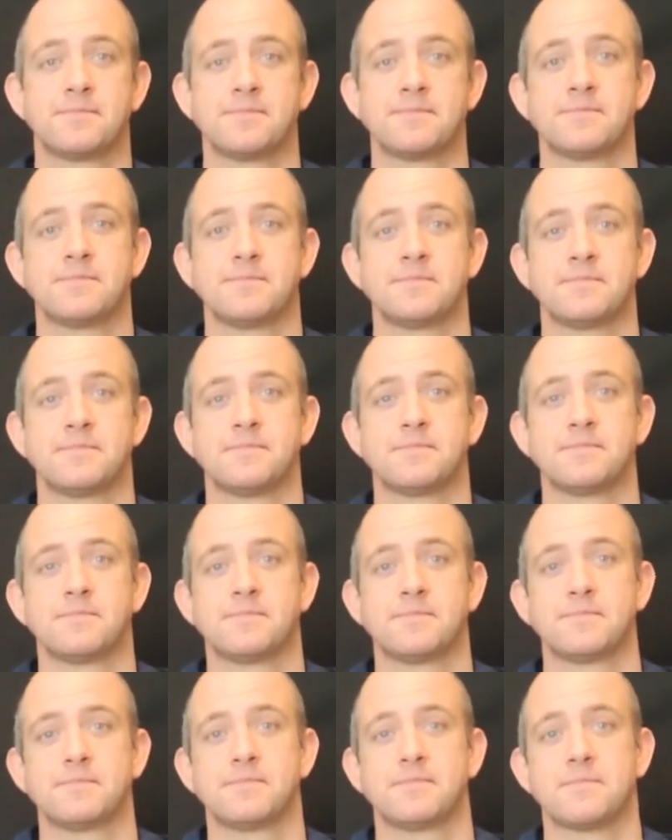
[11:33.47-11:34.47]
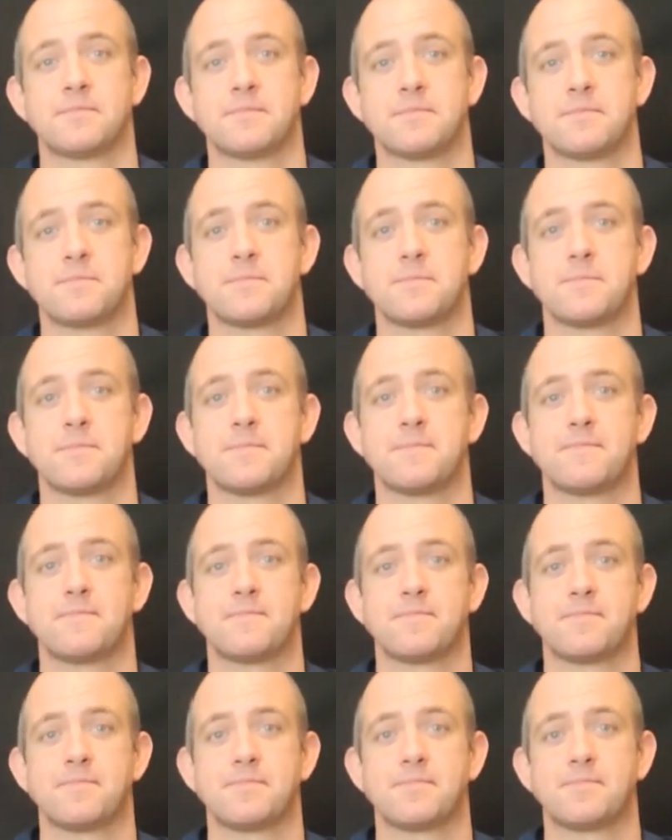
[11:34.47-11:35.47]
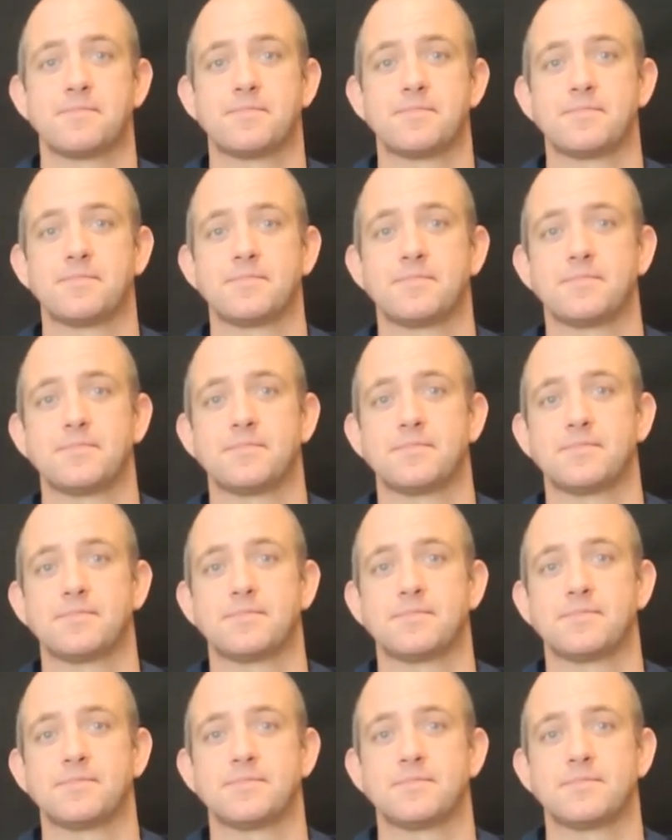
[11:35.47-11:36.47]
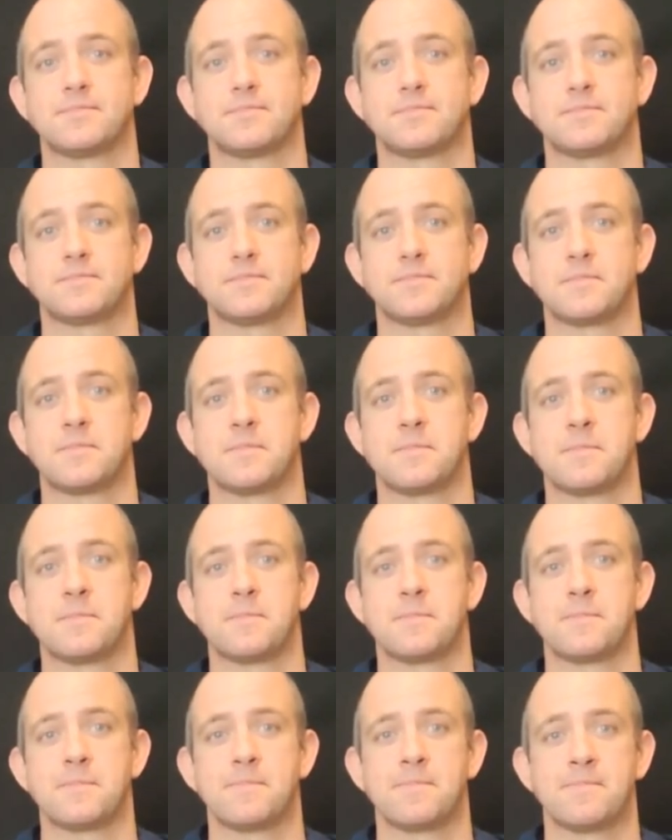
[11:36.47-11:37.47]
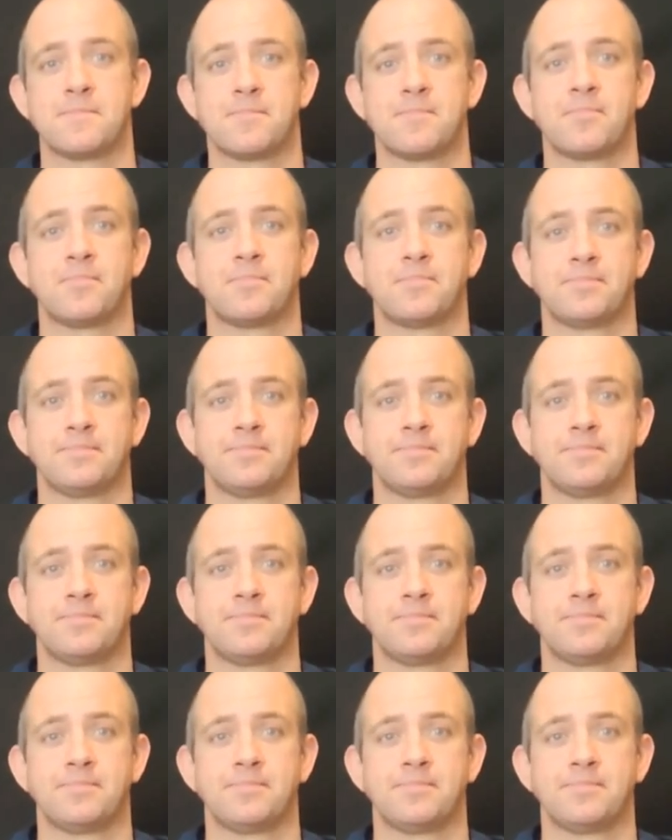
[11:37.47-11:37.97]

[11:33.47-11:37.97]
The person shown says nothing.